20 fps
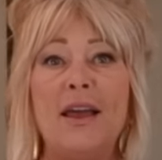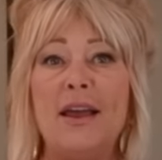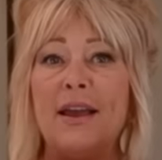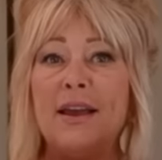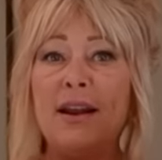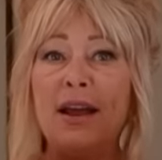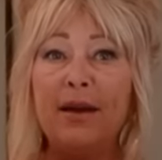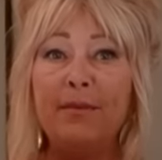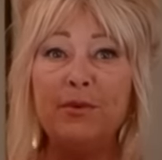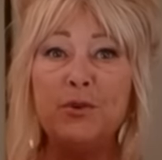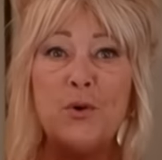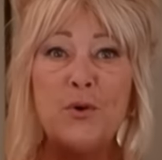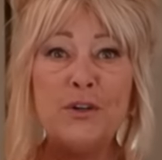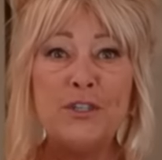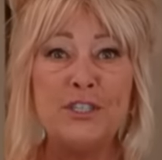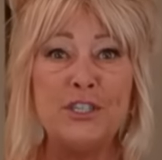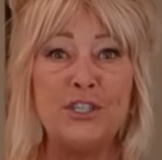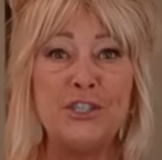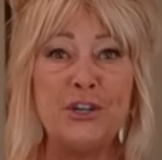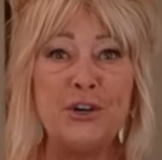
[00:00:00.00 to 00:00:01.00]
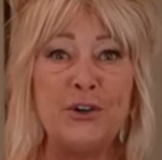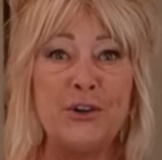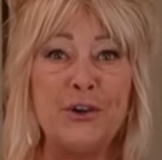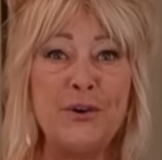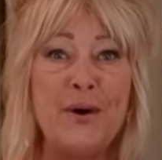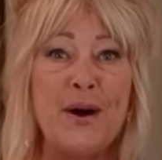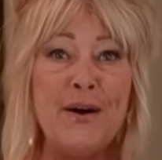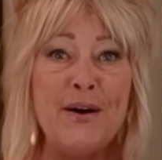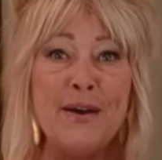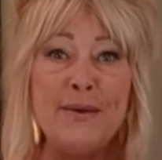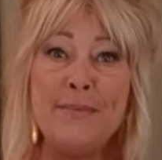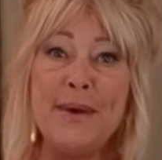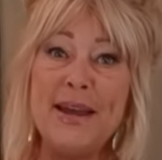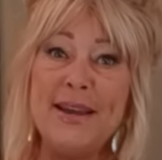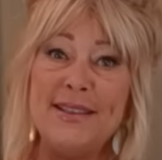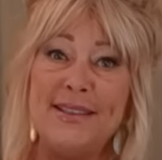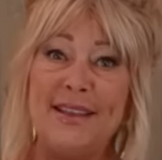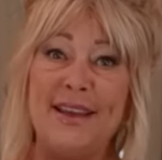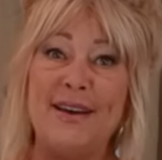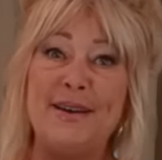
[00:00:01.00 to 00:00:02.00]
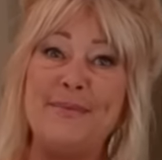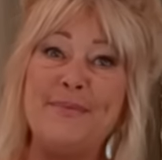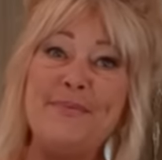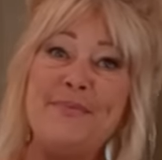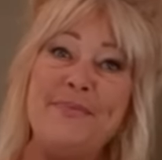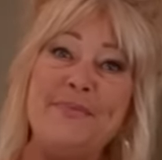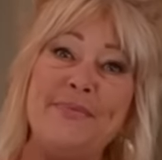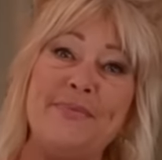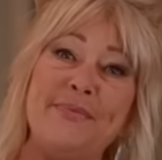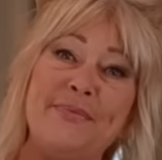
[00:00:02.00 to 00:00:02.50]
and I'm going to show you how I made them.